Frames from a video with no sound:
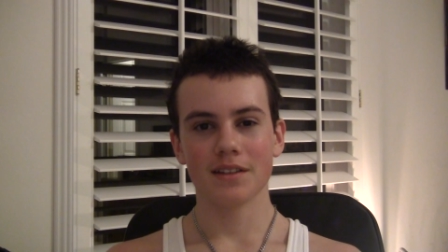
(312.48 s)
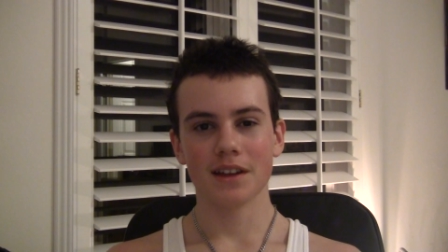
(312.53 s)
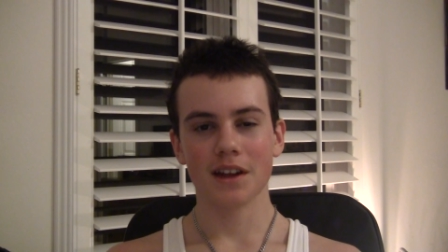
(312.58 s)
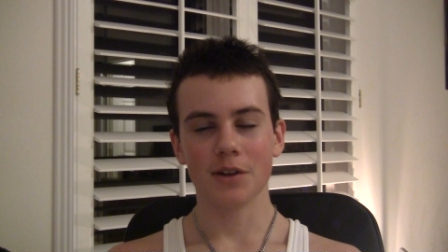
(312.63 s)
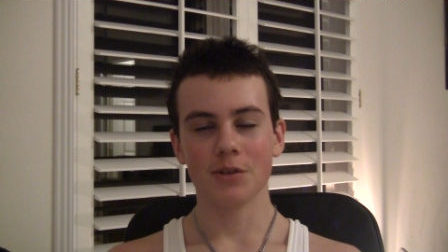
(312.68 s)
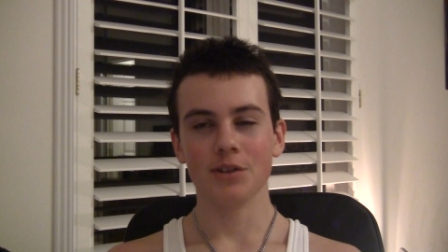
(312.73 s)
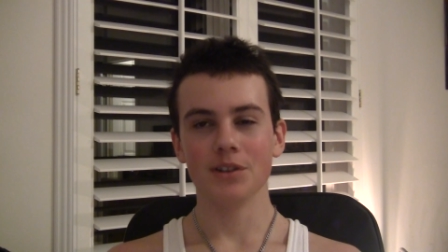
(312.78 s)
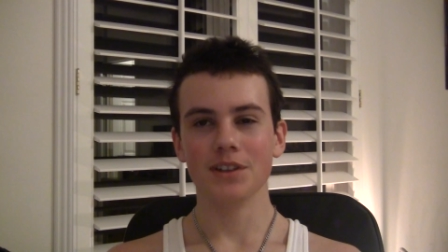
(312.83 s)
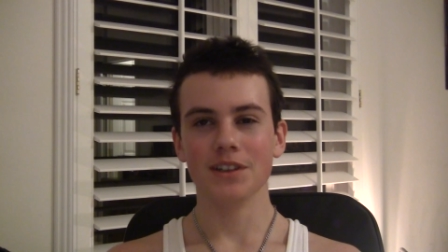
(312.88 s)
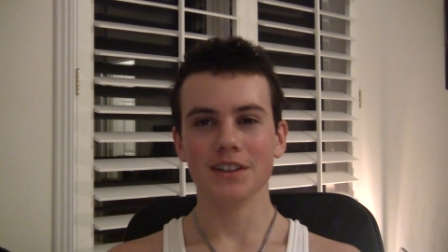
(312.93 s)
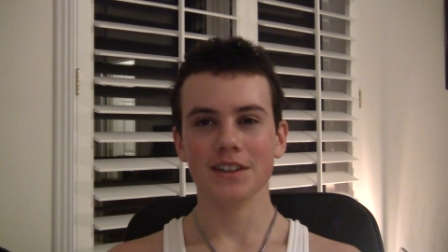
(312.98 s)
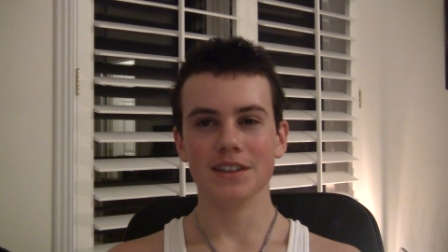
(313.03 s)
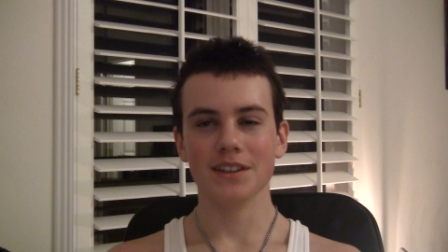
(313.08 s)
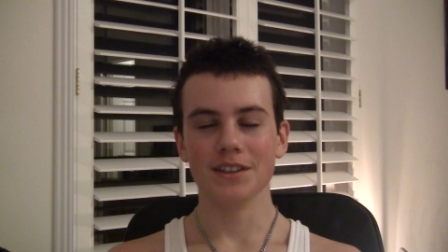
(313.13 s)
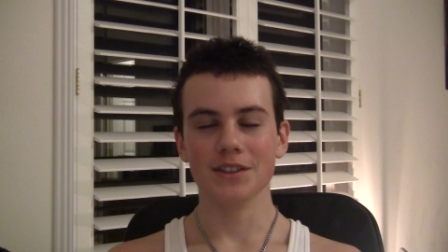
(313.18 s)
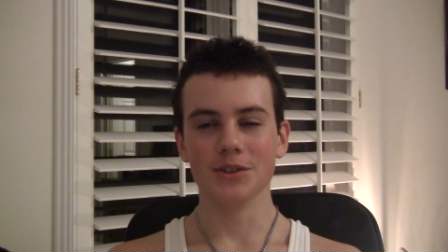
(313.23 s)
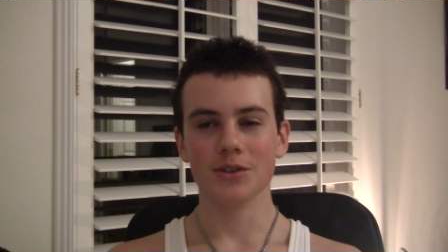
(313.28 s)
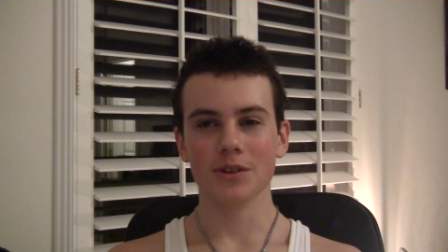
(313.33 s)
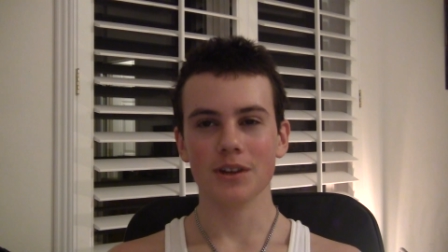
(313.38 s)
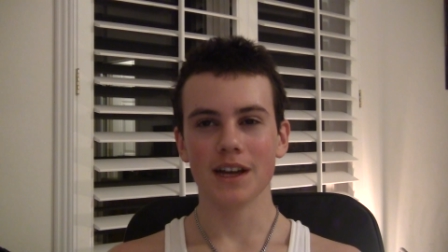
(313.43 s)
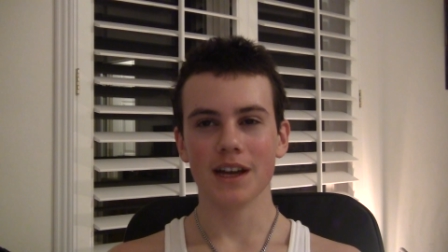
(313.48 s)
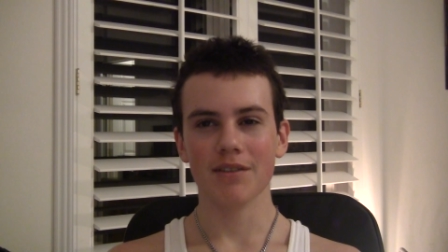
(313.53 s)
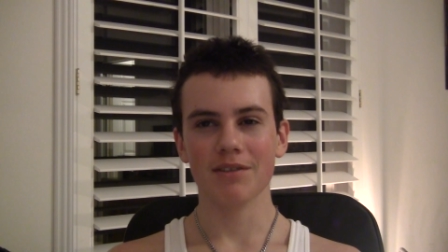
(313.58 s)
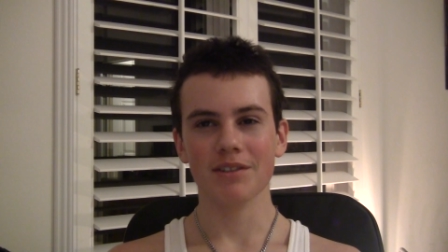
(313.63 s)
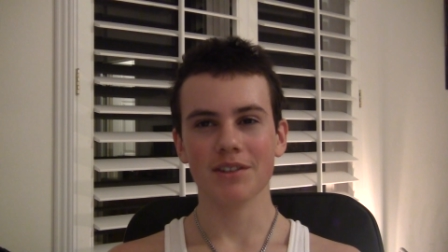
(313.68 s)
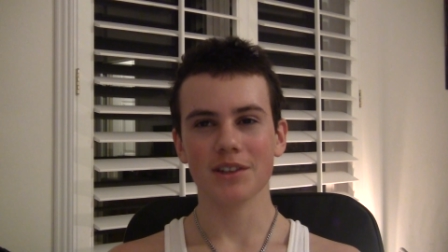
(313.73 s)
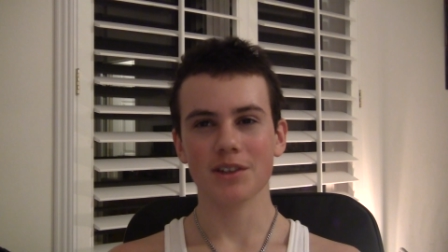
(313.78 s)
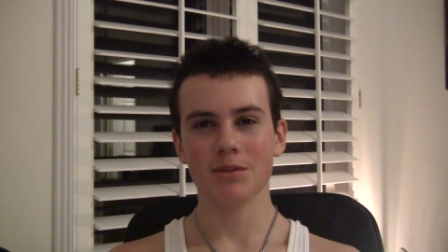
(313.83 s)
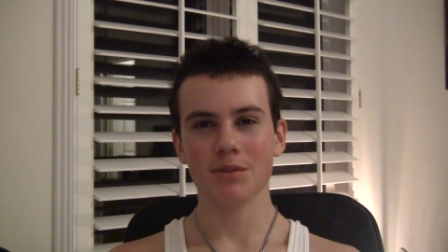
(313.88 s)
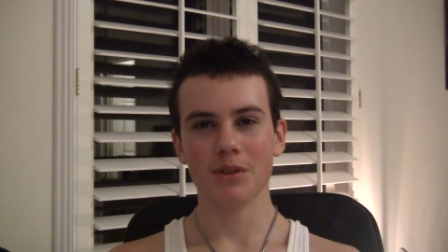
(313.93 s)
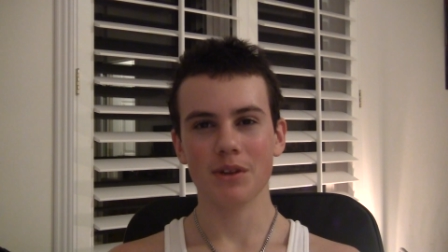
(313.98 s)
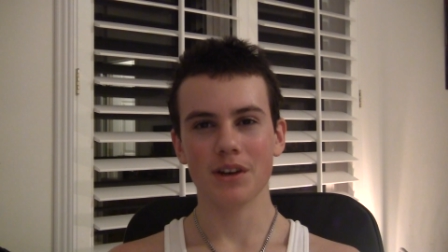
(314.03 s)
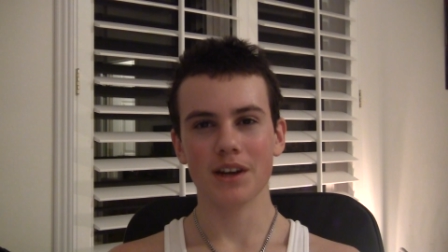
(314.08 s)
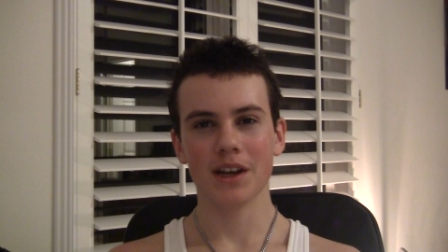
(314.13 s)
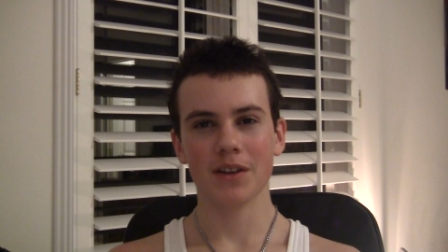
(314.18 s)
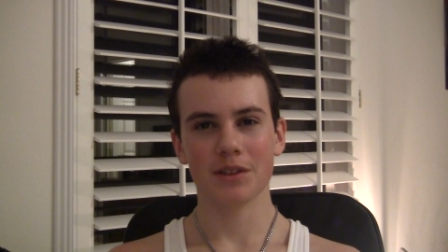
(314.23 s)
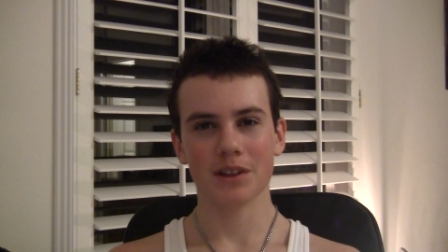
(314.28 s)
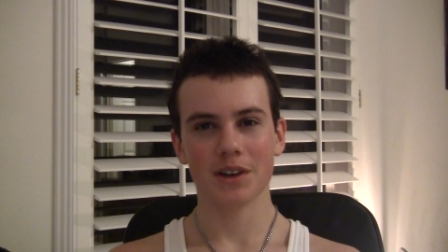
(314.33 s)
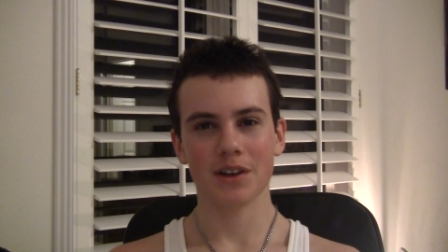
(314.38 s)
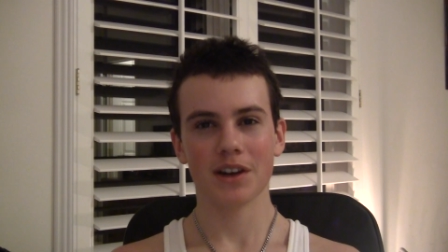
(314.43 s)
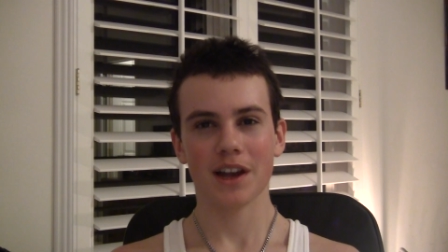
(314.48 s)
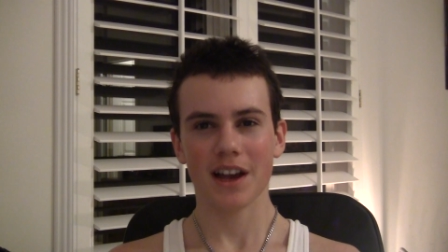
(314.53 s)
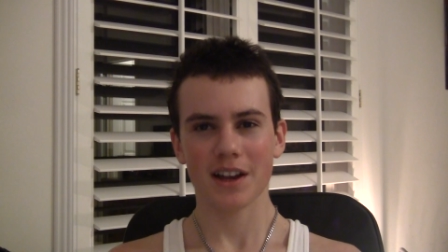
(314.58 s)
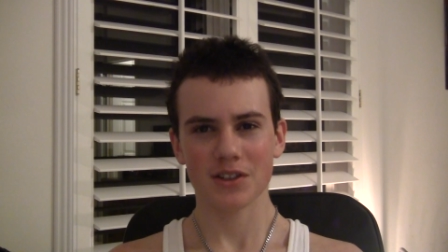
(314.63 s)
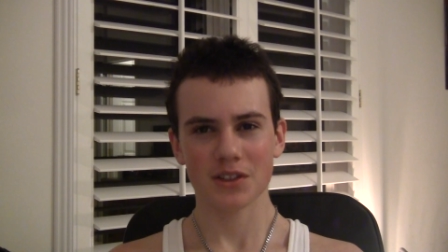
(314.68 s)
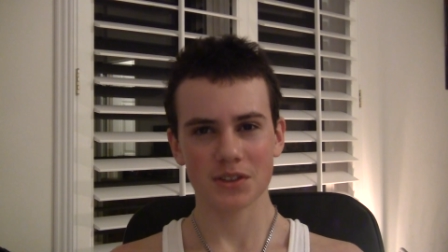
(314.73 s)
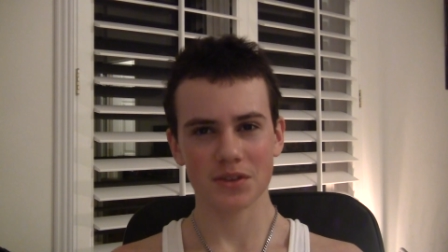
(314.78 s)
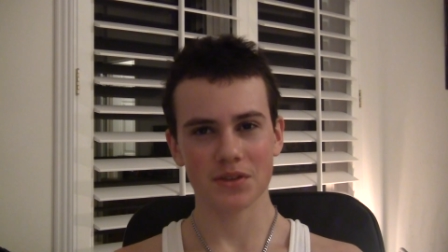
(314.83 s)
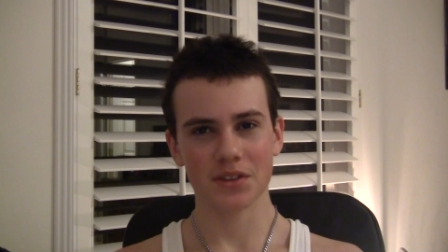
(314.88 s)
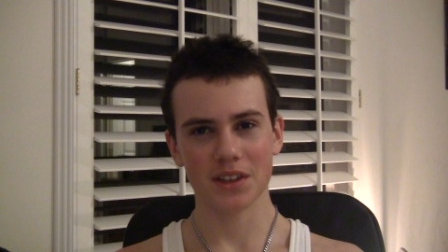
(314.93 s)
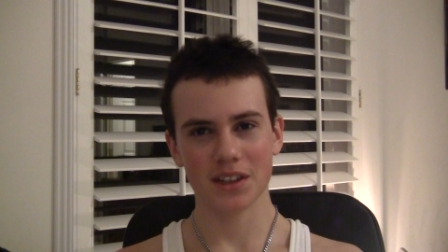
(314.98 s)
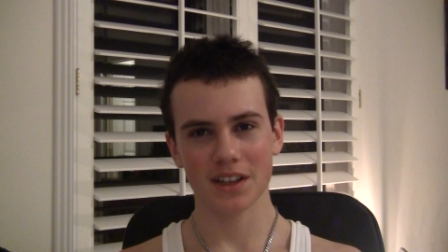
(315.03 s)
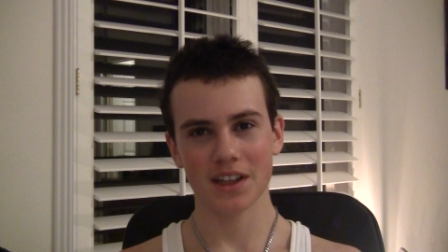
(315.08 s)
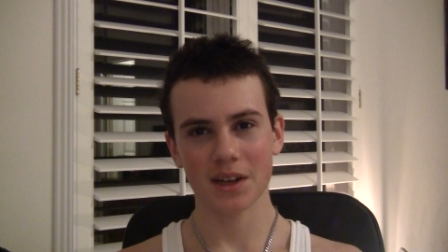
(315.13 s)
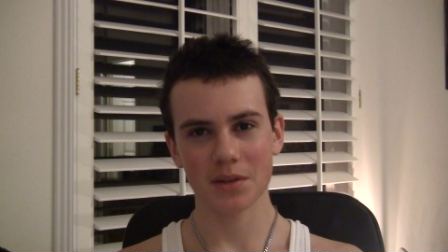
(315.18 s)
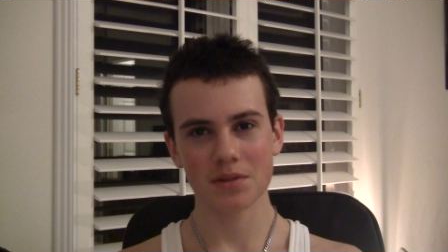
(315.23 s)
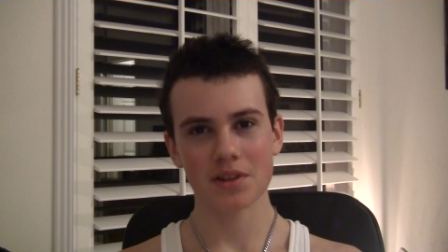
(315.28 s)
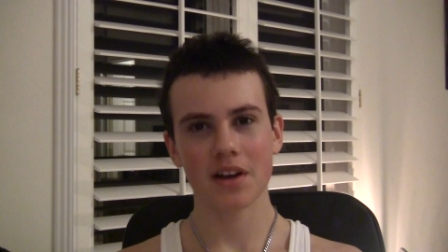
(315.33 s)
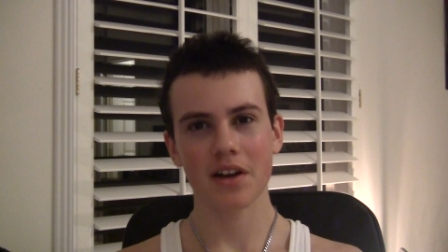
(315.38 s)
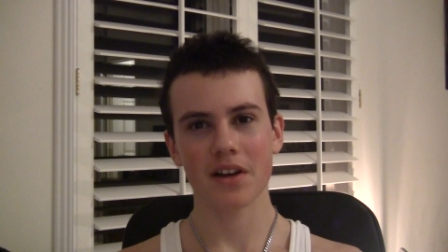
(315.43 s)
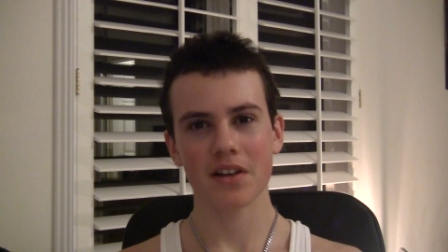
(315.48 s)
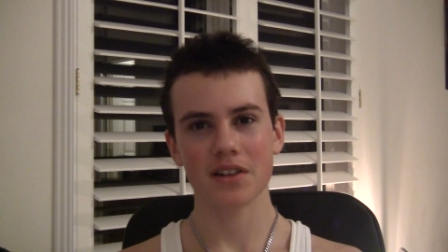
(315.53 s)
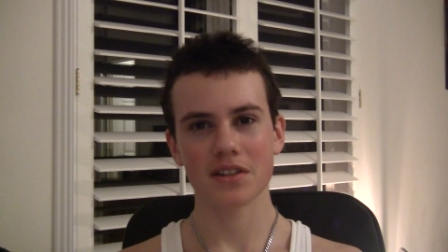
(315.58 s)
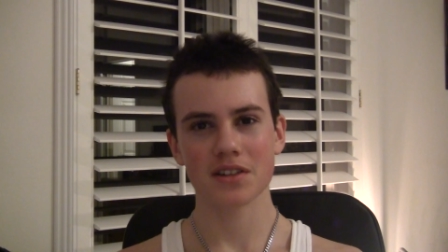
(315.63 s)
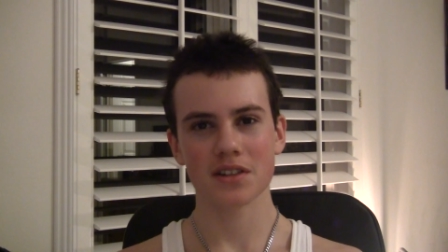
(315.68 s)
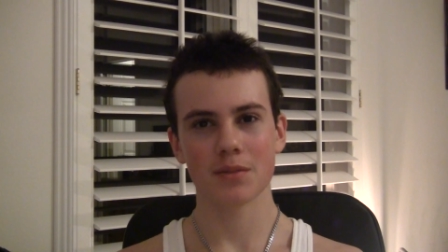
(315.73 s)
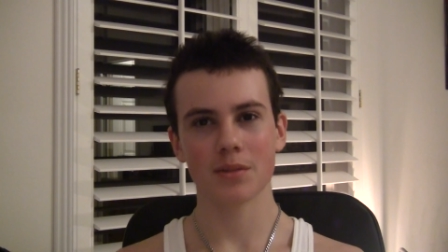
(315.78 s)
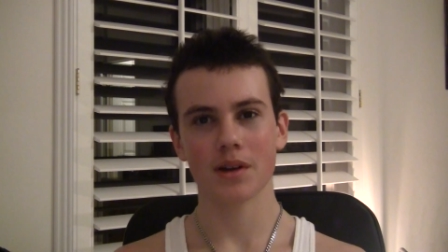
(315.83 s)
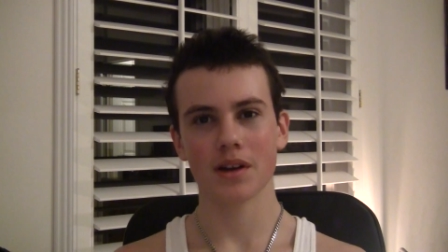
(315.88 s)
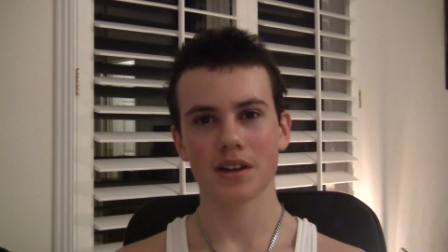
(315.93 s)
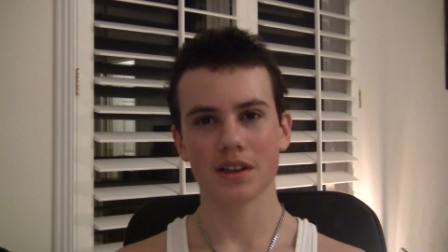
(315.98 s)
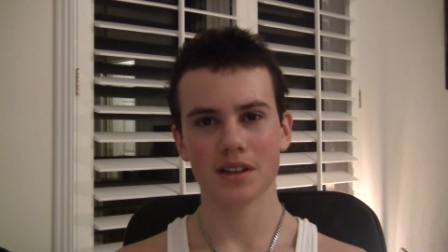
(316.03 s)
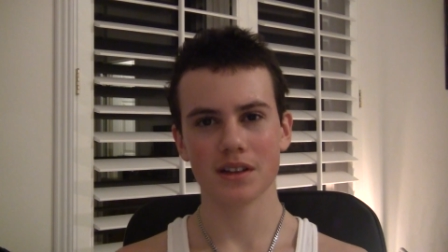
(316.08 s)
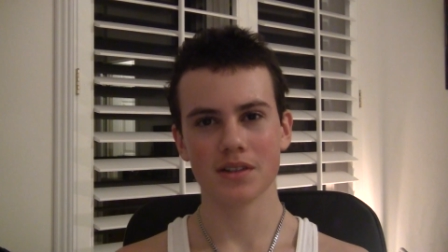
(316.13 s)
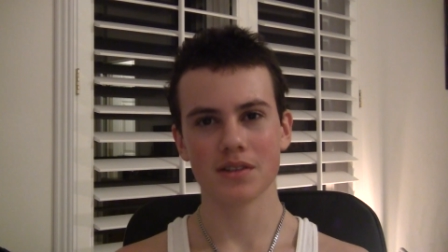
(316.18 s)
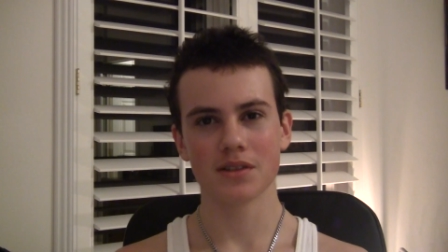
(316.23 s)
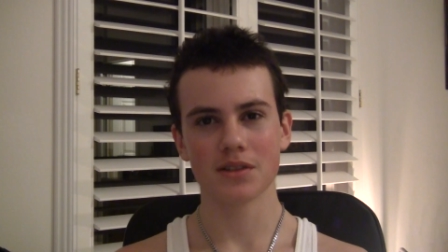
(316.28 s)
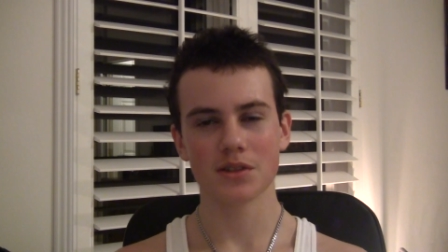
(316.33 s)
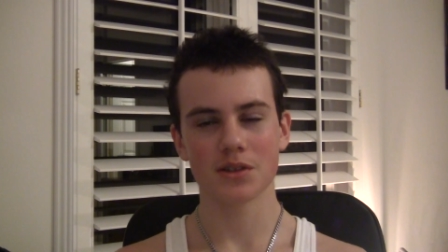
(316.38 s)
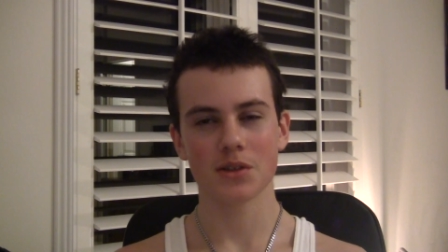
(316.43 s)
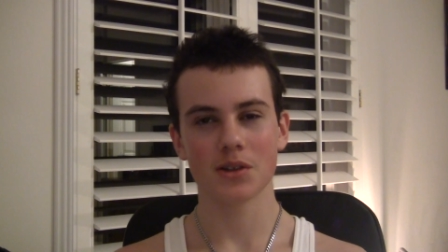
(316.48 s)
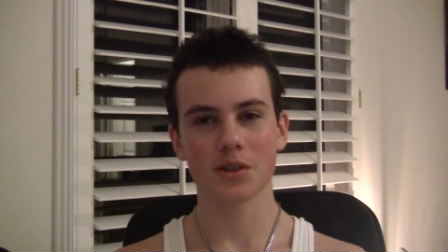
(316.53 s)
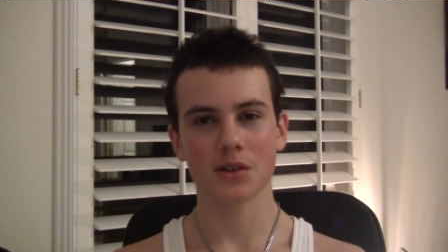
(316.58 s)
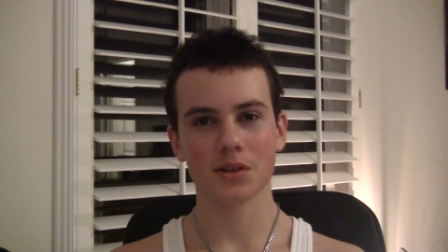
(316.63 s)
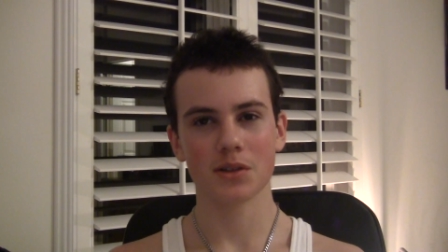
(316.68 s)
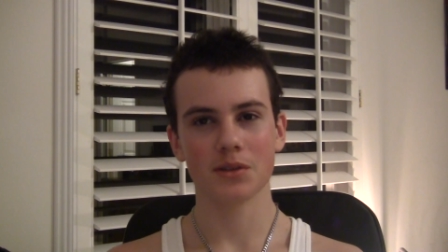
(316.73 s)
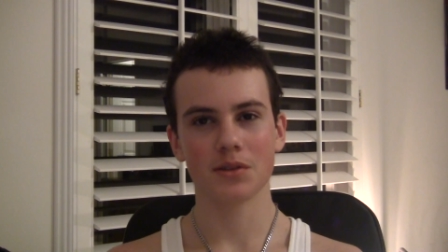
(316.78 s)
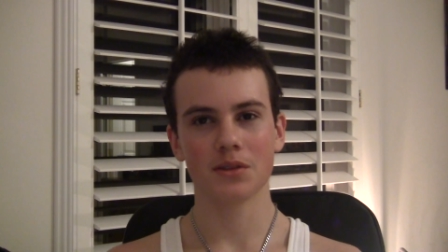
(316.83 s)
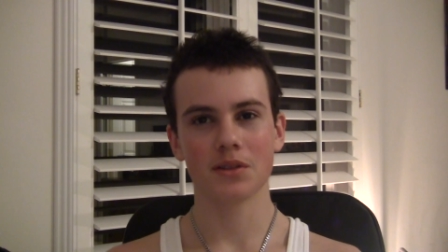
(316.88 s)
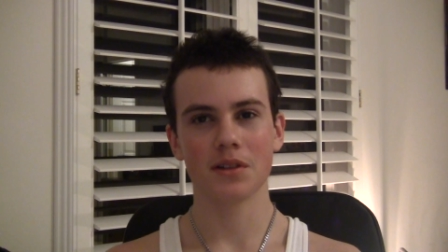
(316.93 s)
I really enjoy having a community out there and actually feeling like I'm talking to somebody. So,